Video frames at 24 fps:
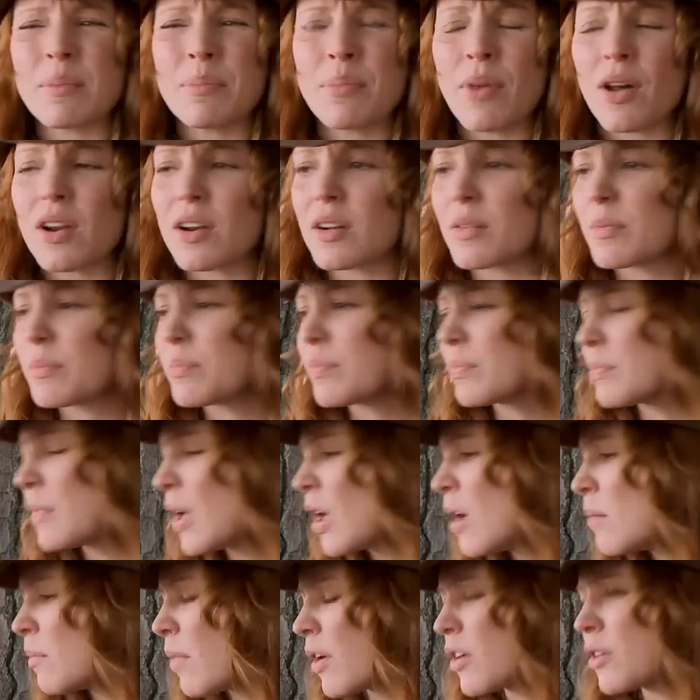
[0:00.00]
bought an
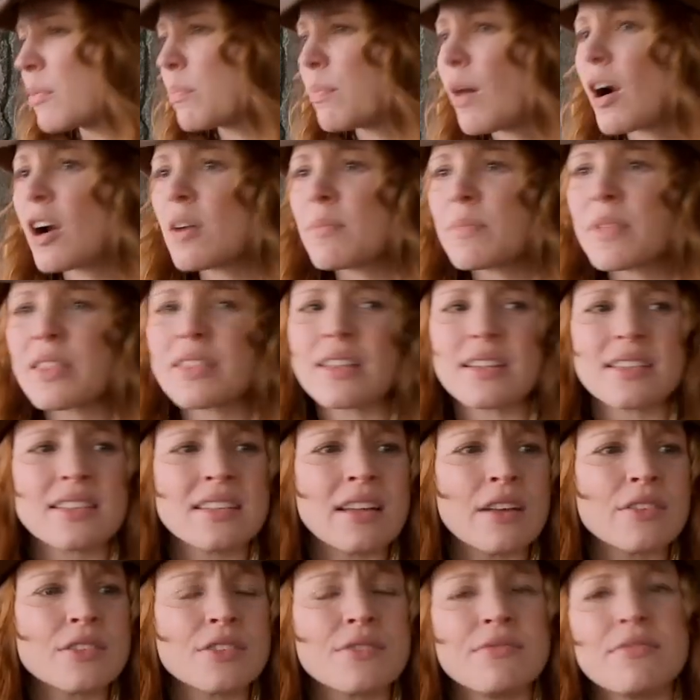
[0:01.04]
apartment that's
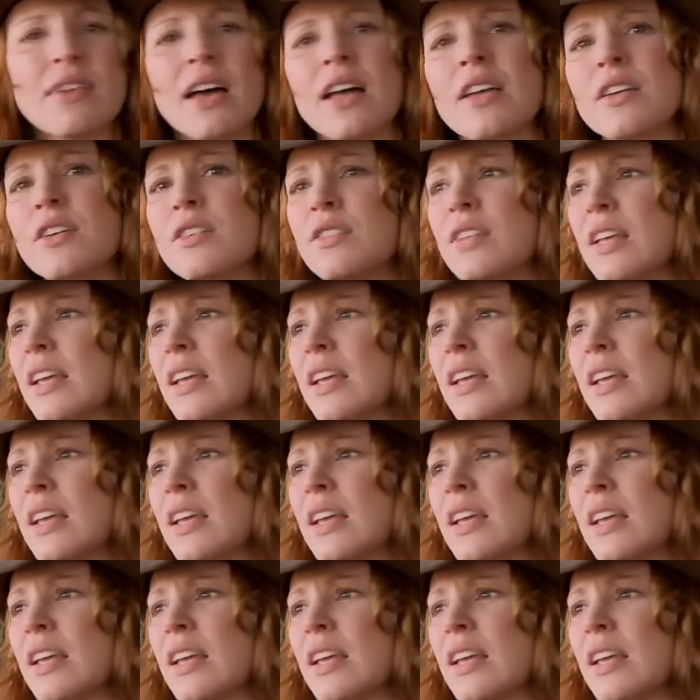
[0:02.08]
now devalued.